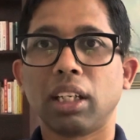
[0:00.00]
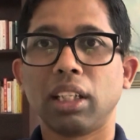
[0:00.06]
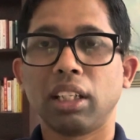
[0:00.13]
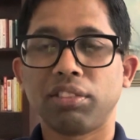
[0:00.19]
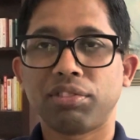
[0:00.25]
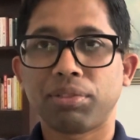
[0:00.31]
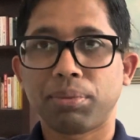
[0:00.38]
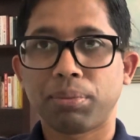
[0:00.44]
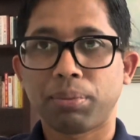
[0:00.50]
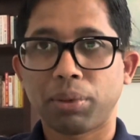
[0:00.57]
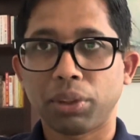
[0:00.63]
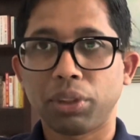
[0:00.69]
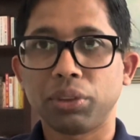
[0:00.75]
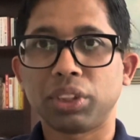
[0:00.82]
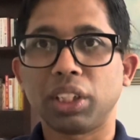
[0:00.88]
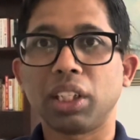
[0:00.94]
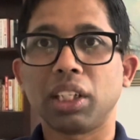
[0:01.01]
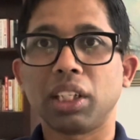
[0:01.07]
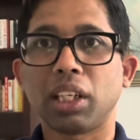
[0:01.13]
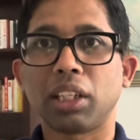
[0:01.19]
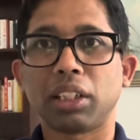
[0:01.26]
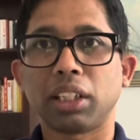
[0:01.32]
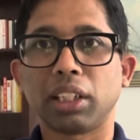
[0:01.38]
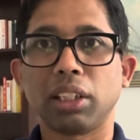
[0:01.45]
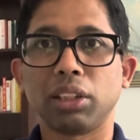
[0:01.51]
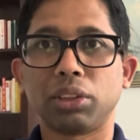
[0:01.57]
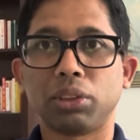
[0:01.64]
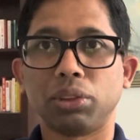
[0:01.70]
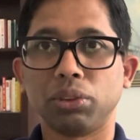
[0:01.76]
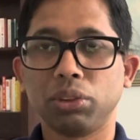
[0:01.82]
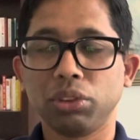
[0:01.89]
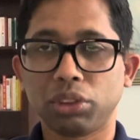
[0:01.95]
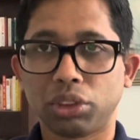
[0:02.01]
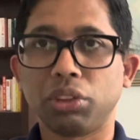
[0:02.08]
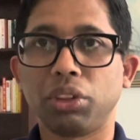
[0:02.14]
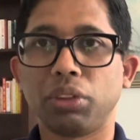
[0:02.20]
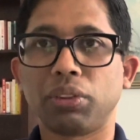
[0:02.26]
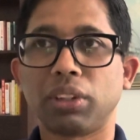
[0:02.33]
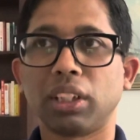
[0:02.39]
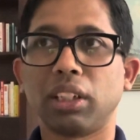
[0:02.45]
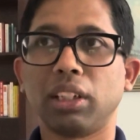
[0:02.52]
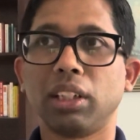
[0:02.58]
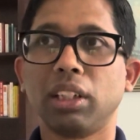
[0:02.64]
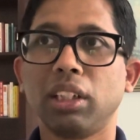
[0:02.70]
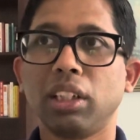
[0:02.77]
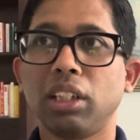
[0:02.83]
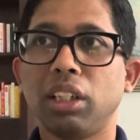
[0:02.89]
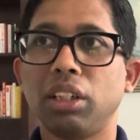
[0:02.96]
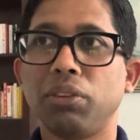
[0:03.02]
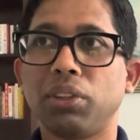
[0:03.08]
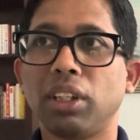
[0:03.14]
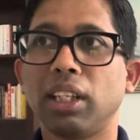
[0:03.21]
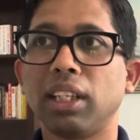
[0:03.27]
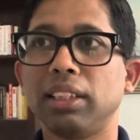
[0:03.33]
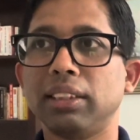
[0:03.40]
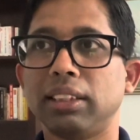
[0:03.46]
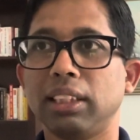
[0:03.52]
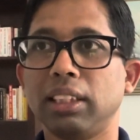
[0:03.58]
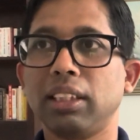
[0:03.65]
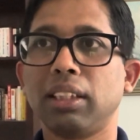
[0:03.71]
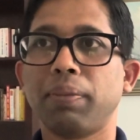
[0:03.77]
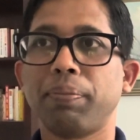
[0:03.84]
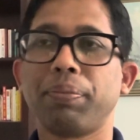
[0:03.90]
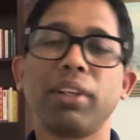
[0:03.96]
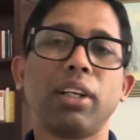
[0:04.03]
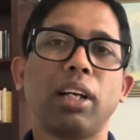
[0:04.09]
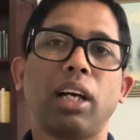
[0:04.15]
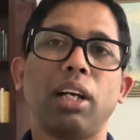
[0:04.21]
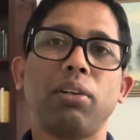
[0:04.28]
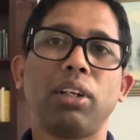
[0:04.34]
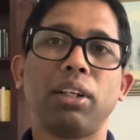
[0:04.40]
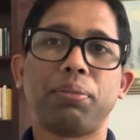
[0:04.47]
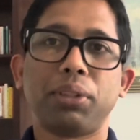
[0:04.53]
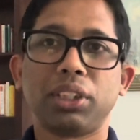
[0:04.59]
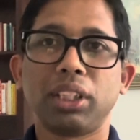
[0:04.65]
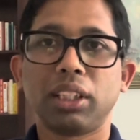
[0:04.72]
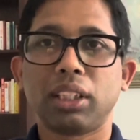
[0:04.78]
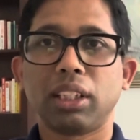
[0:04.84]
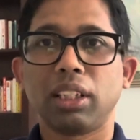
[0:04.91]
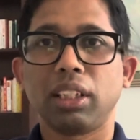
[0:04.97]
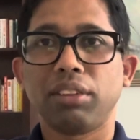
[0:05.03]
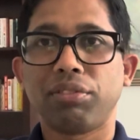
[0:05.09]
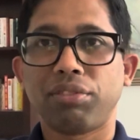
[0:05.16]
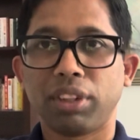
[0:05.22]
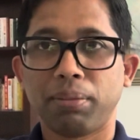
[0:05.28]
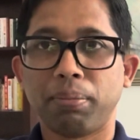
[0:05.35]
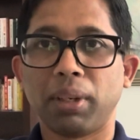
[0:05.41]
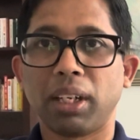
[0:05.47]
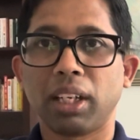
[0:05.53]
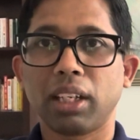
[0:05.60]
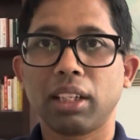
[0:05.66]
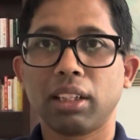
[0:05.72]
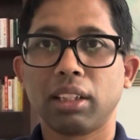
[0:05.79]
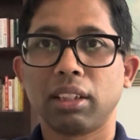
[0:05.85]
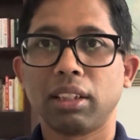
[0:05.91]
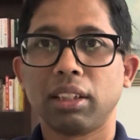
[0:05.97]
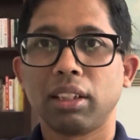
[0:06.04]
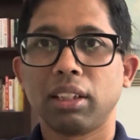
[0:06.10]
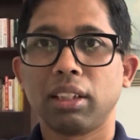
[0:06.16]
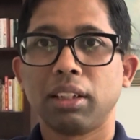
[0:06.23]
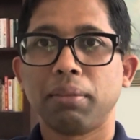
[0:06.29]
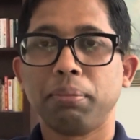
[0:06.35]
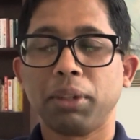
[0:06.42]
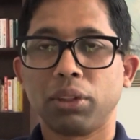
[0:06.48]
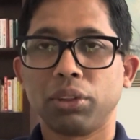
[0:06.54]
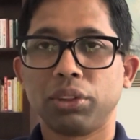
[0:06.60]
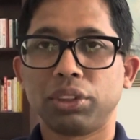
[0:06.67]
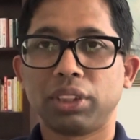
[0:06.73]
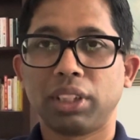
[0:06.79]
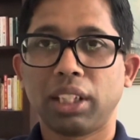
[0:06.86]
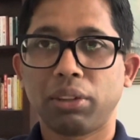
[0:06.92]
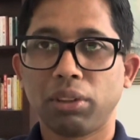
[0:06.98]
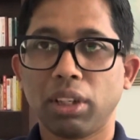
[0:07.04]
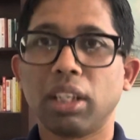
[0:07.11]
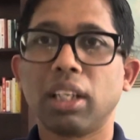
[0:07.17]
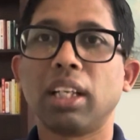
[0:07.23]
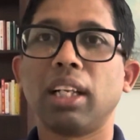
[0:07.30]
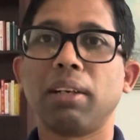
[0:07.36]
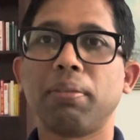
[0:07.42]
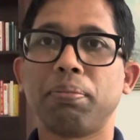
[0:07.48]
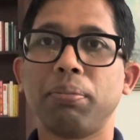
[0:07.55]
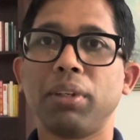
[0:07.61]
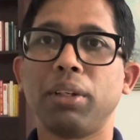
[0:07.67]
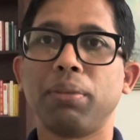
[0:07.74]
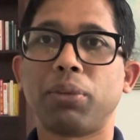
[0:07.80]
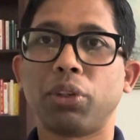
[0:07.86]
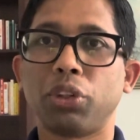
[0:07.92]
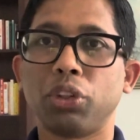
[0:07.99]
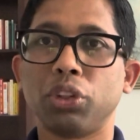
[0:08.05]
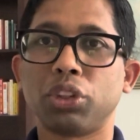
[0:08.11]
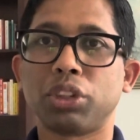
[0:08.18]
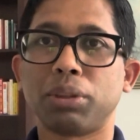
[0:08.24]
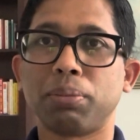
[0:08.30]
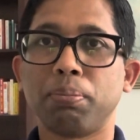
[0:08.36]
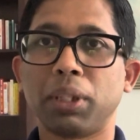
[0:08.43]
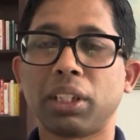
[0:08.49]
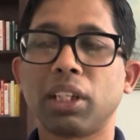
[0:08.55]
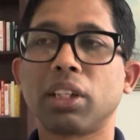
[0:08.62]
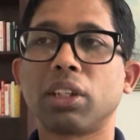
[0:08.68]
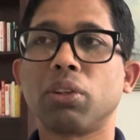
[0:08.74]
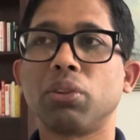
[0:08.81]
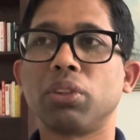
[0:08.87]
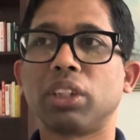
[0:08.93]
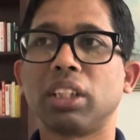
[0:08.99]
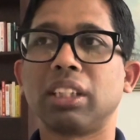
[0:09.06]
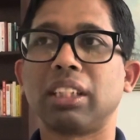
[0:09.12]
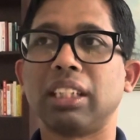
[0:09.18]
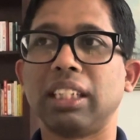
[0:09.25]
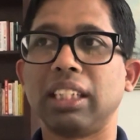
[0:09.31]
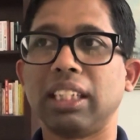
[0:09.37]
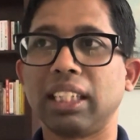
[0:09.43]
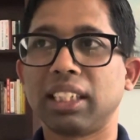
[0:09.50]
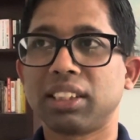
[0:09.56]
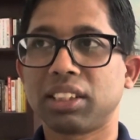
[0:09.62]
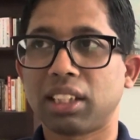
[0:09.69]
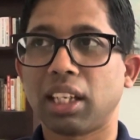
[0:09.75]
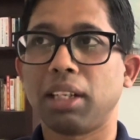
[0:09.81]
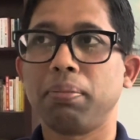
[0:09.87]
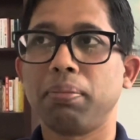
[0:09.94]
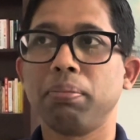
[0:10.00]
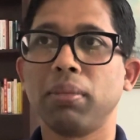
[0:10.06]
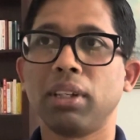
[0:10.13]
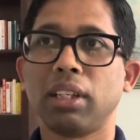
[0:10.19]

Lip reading: have produced in an article too, so you can utilize it. I will appreciate any feedback because that will help me produce better content next time.